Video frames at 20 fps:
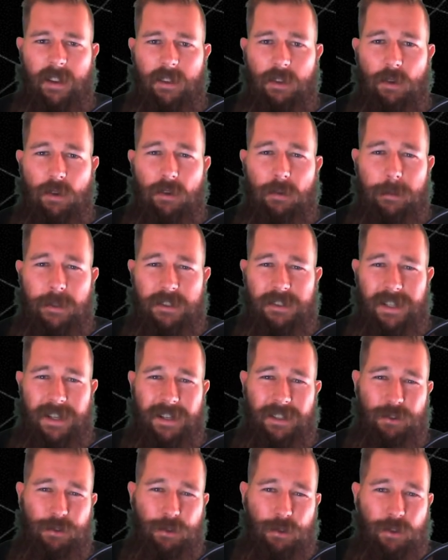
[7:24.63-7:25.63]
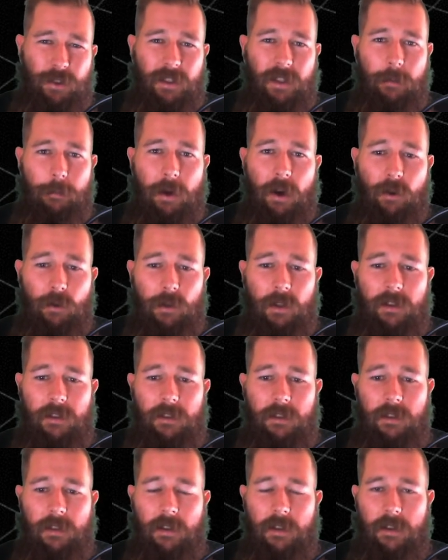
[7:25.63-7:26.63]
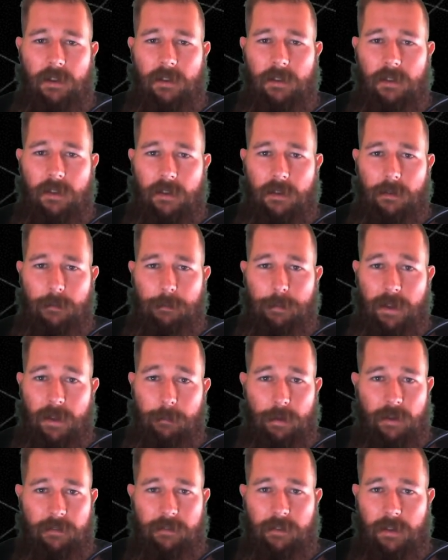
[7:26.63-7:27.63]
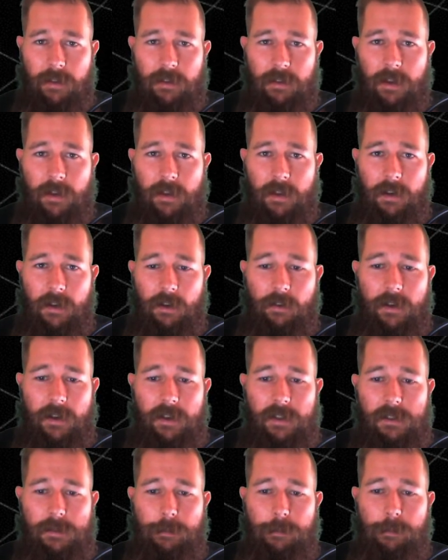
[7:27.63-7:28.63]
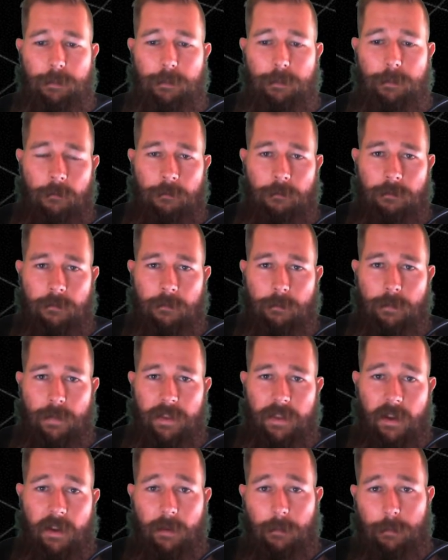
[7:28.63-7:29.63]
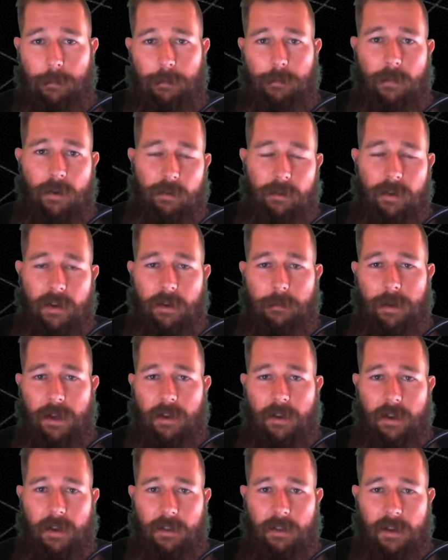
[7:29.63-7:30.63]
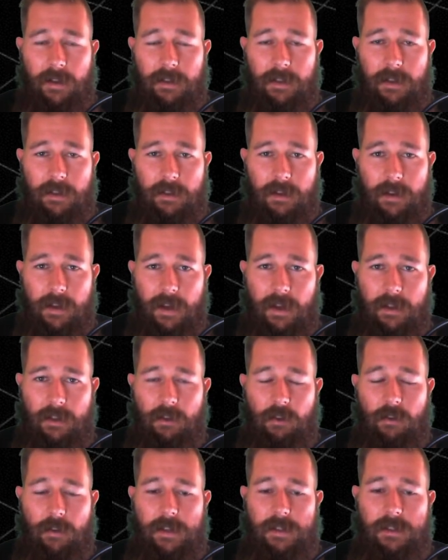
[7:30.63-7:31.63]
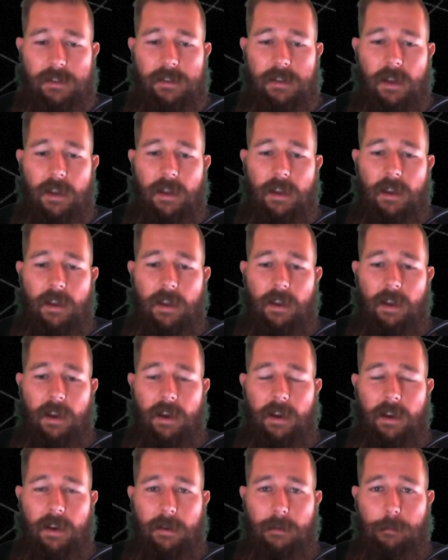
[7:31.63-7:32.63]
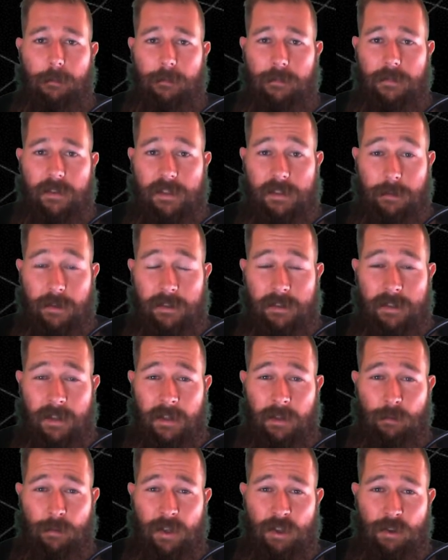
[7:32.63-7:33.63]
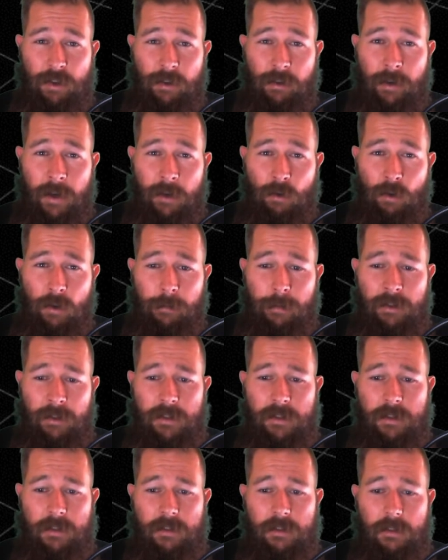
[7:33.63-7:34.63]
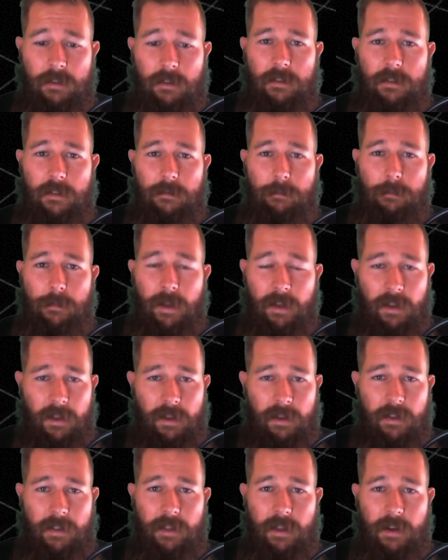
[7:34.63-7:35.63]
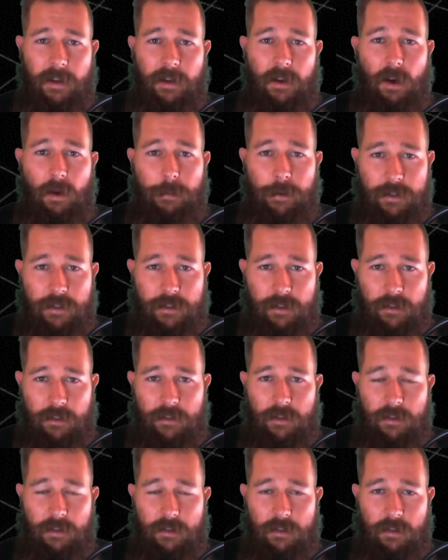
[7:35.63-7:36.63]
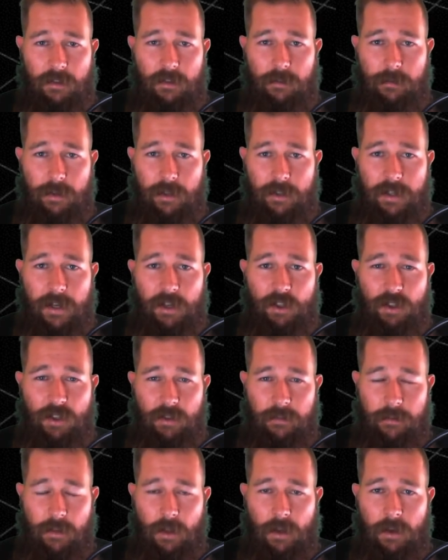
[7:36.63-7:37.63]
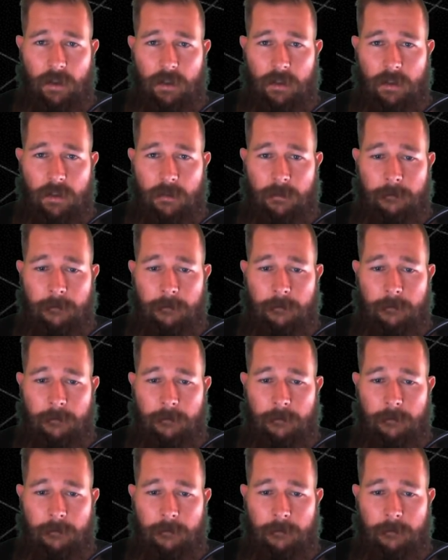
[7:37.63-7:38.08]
the orbits aren't truly polar, being perfectly 90 degrees, but they're around about aligned at 98 degrees. This means they're retrograde orbits, meaning they're opposite to the rotation of the Earth.